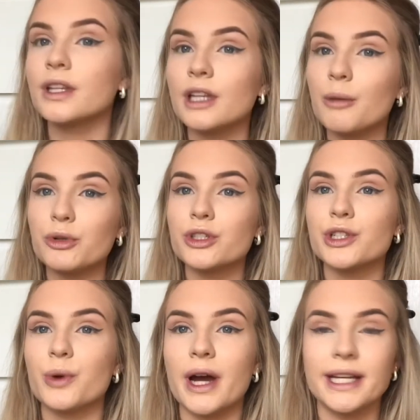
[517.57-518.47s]
Brush is
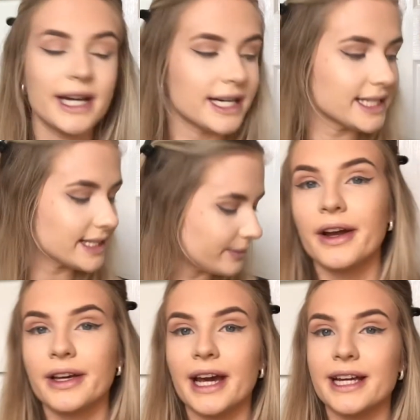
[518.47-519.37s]
quite nice.
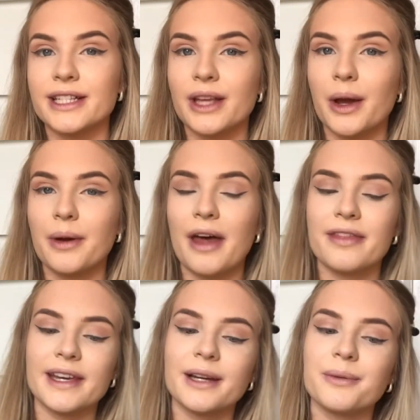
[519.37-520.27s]
Okay, so I
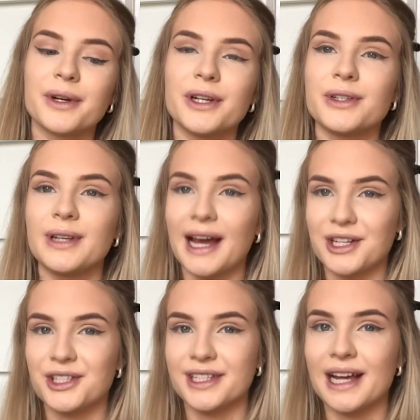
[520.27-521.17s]
think I'm going to do
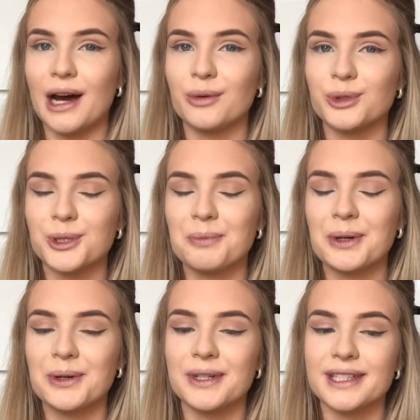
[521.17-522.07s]
lashes now just
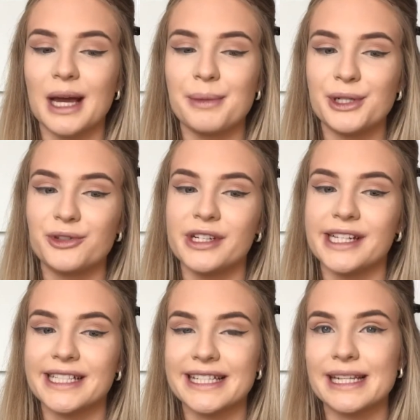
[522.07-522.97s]
because I'm intrigued
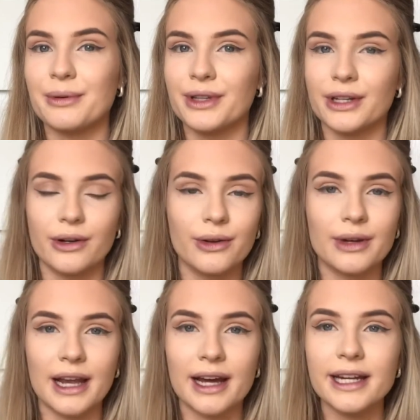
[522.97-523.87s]
to see what they're going to look
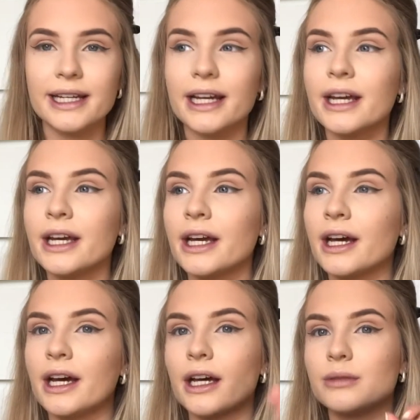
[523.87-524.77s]
like.
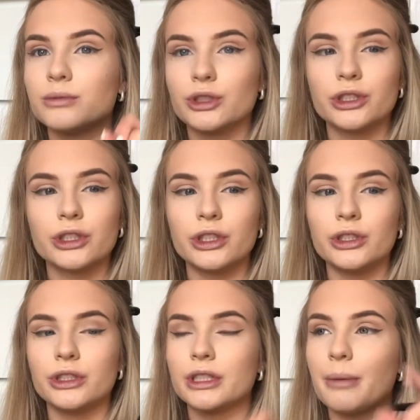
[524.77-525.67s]
Just going to
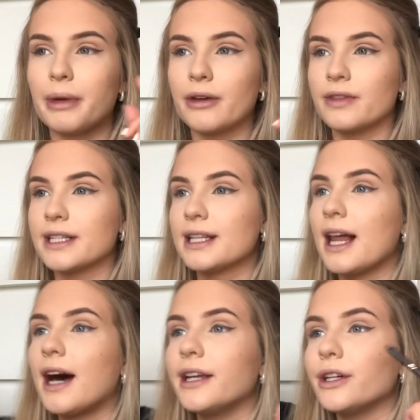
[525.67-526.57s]
use a bit of this
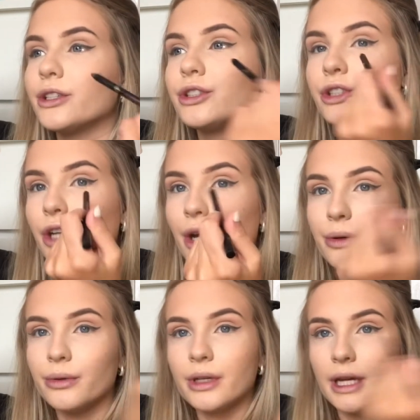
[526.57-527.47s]
liner to go
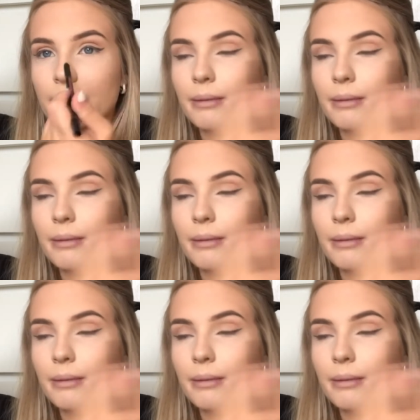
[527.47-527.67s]
in my